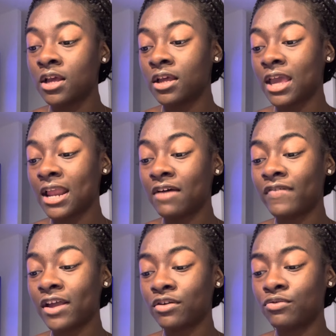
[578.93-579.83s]
yeah and i
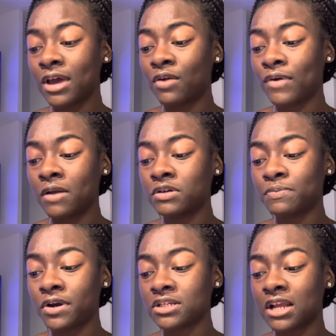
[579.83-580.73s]
feel like you're not around this
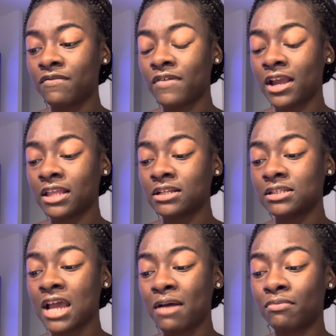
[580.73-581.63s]
person i feel like the
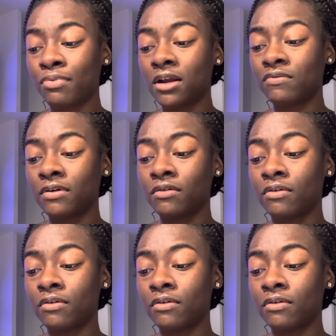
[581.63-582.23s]
time apart